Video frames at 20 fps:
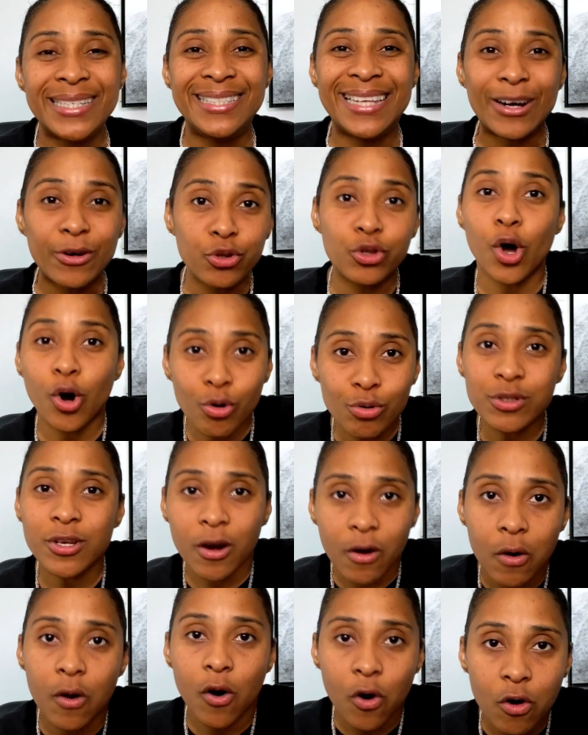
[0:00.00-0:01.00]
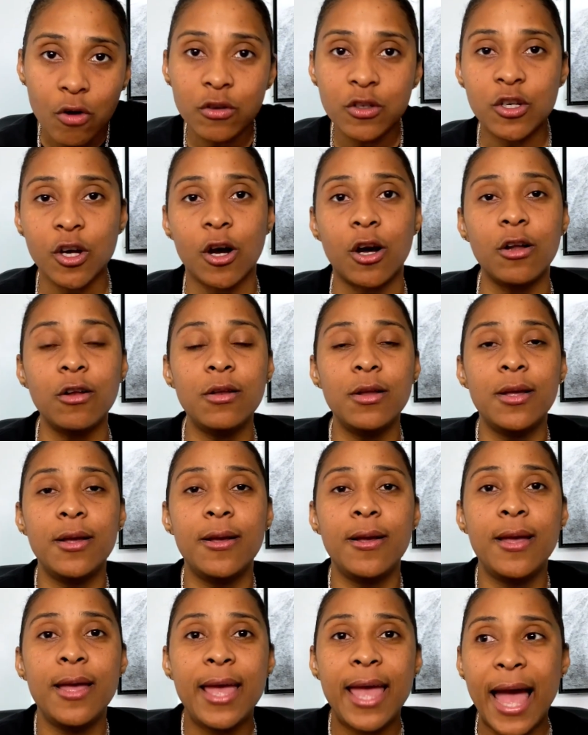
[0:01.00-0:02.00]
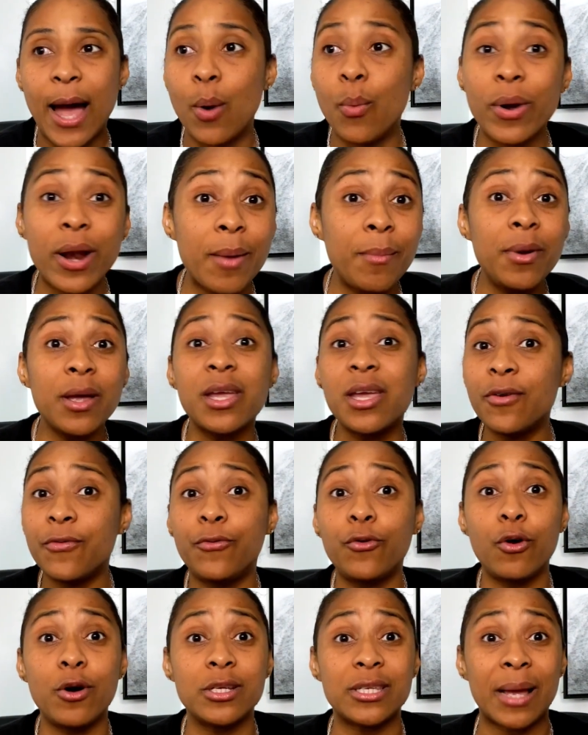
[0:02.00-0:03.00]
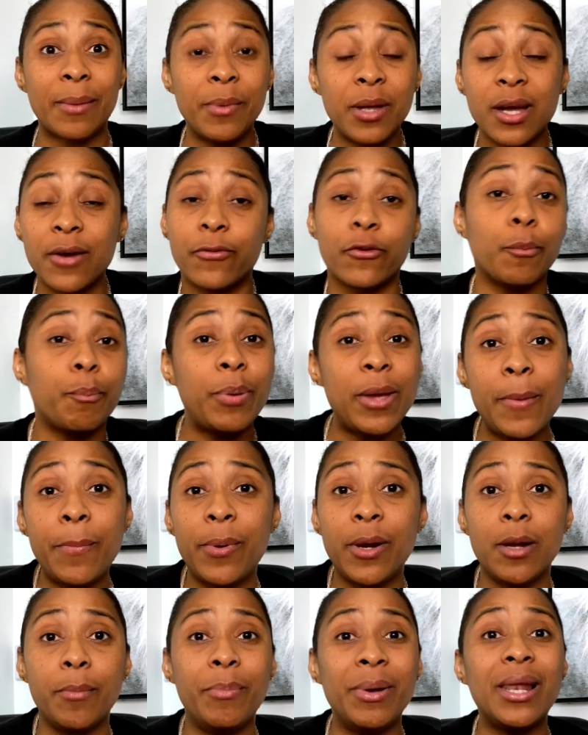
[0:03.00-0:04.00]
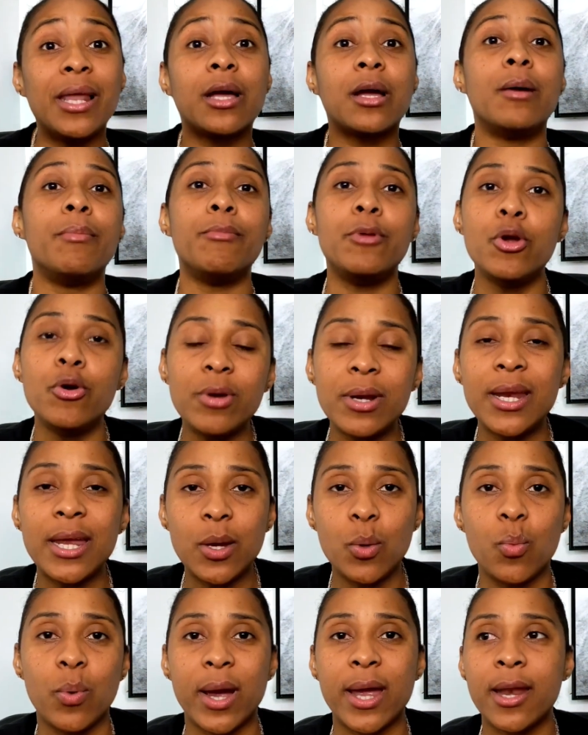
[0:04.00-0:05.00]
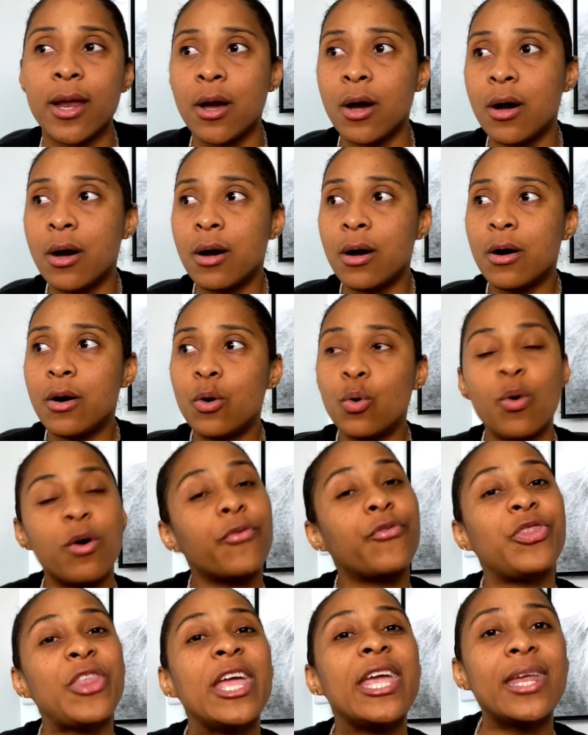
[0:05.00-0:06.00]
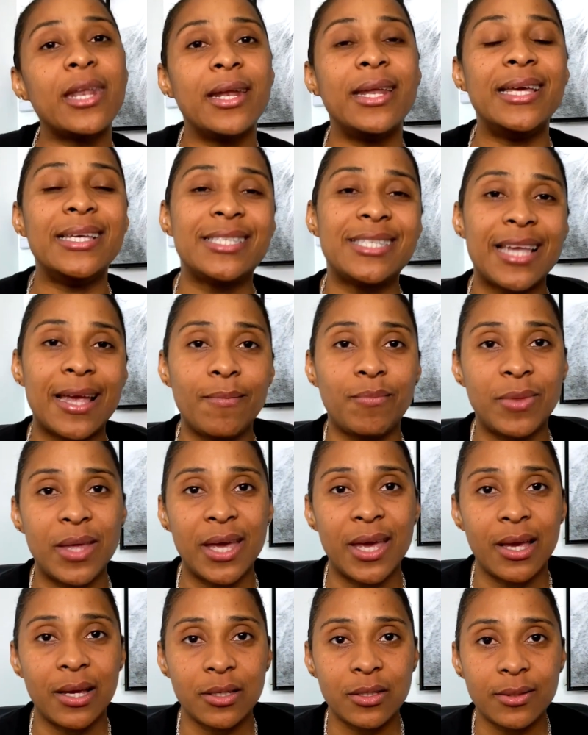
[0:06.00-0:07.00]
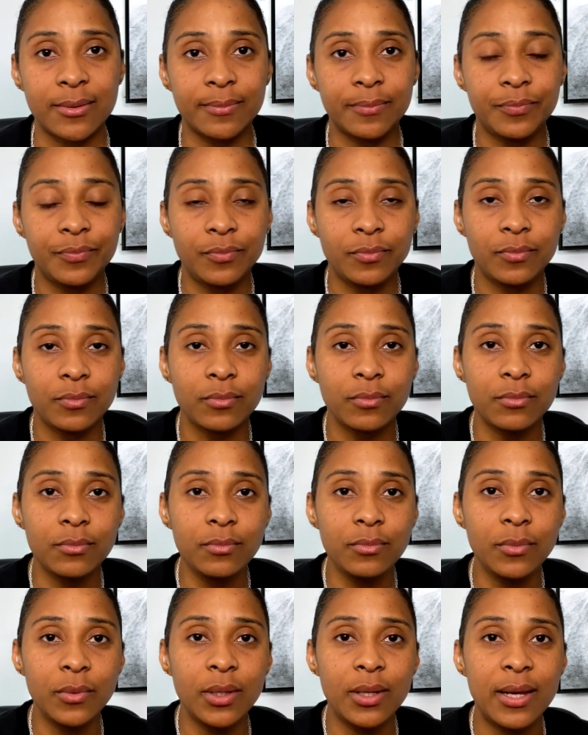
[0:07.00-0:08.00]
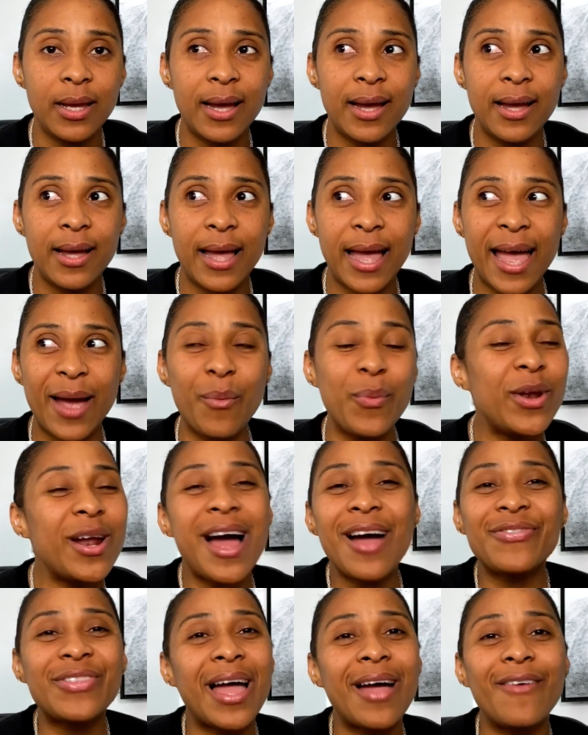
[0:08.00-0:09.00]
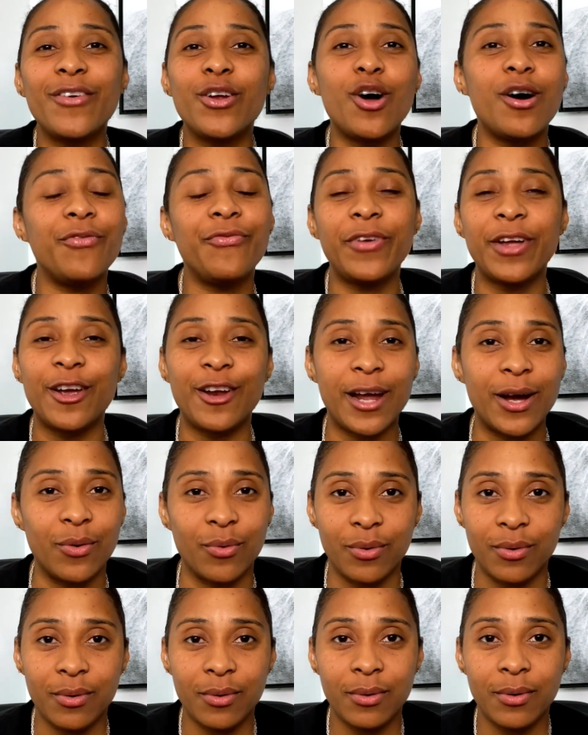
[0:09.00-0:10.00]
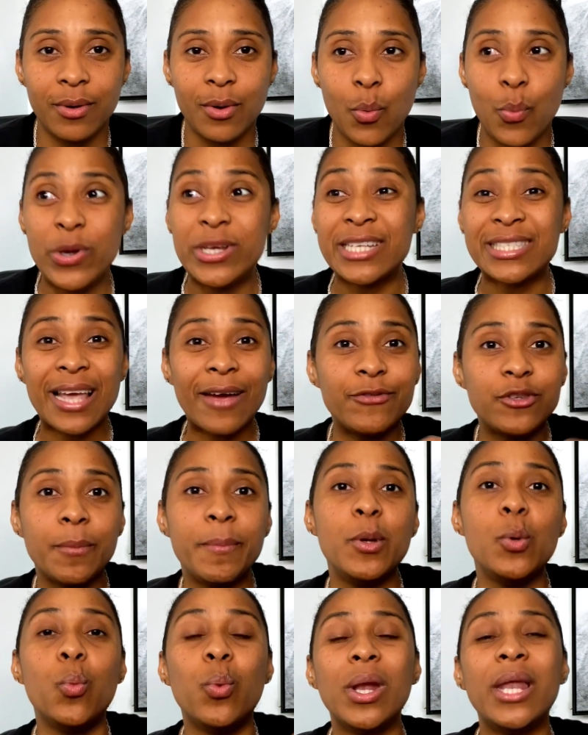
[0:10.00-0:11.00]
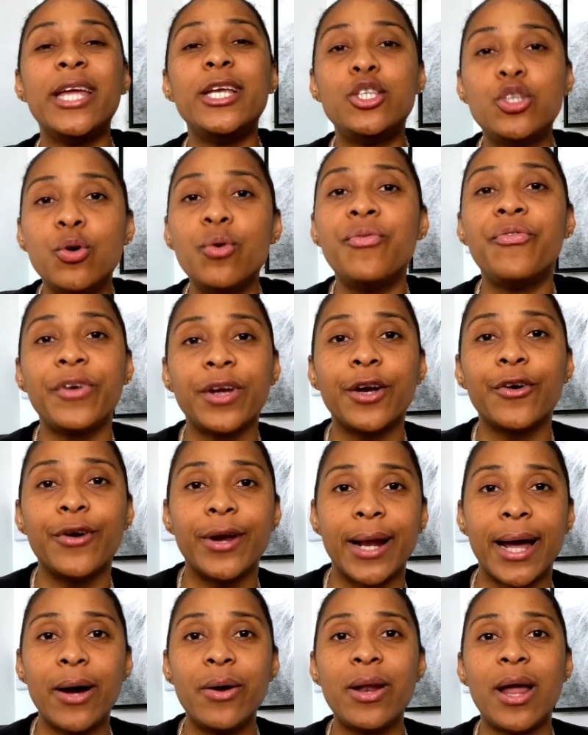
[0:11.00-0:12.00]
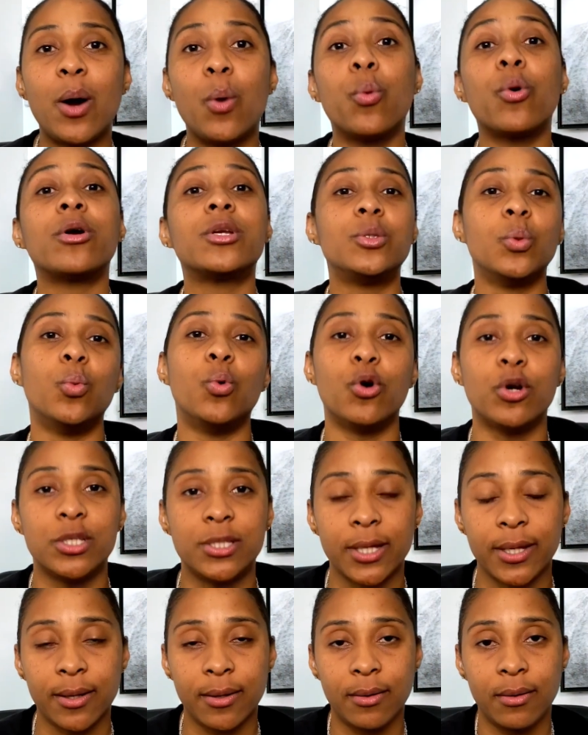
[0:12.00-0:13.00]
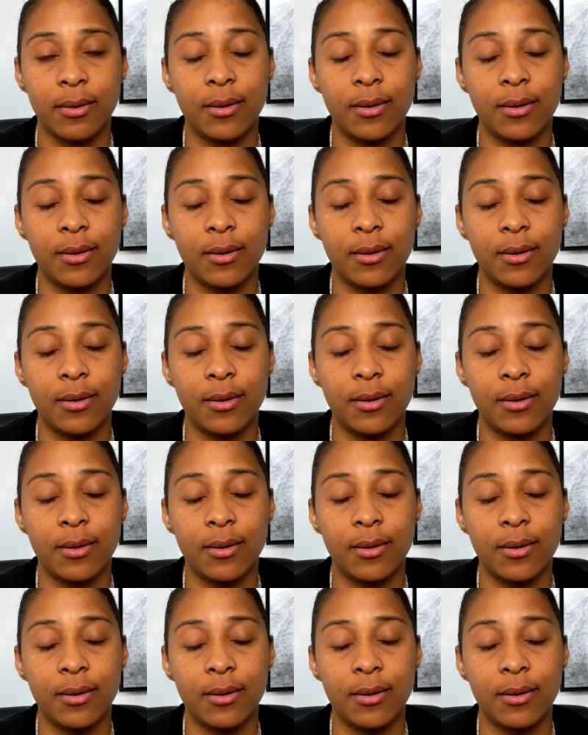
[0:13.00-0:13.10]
Th those are goals, y'all. And what I'm looking for is I'm looking for people to build a community with who are thinking of these same things. And we don't have to have it all figured out. We just have to be willing to figure it out and work towards it.